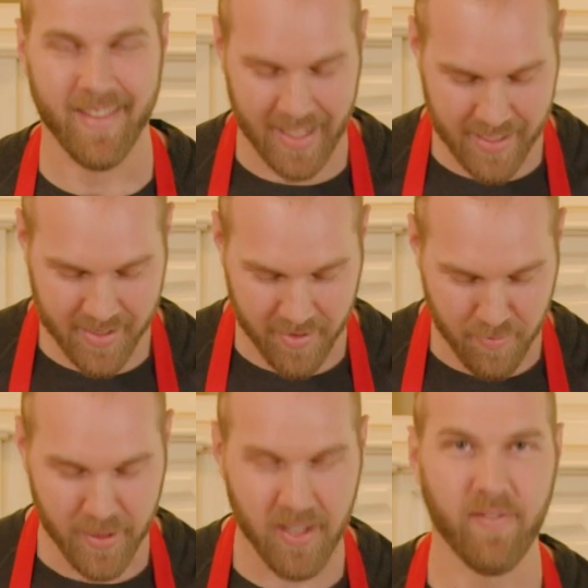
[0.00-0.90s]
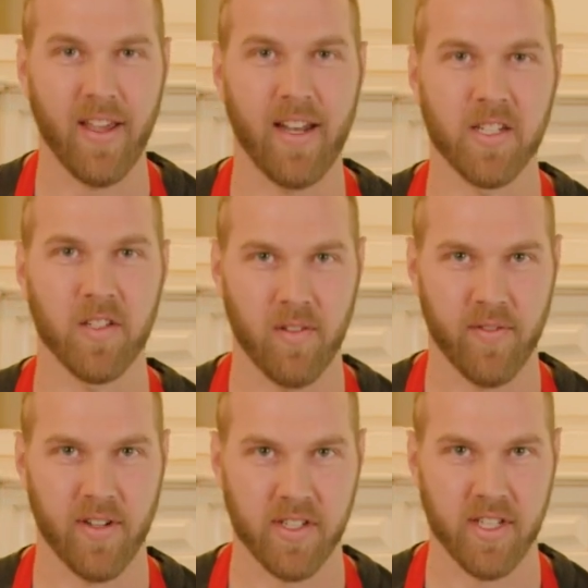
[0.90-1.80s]
That's a real advantage to the
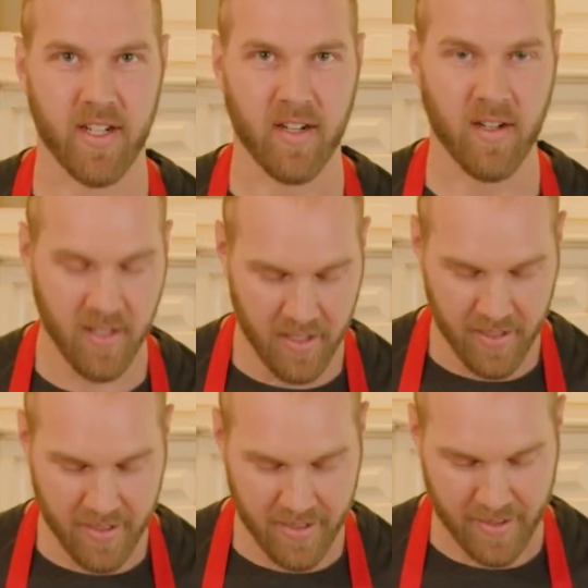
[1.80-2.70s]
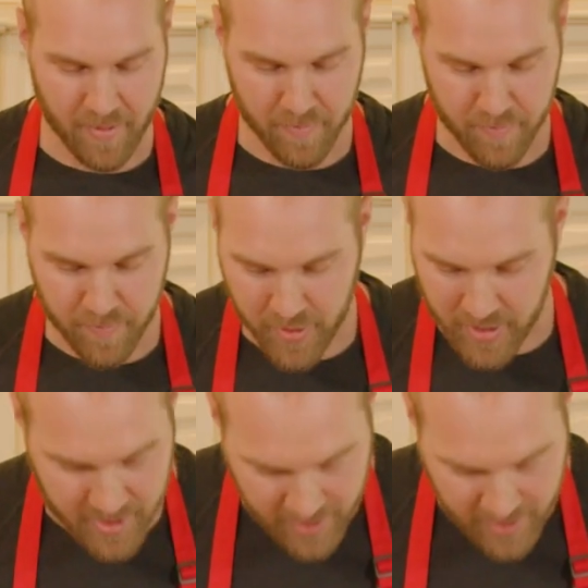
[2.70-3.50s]
reverse sear. You can see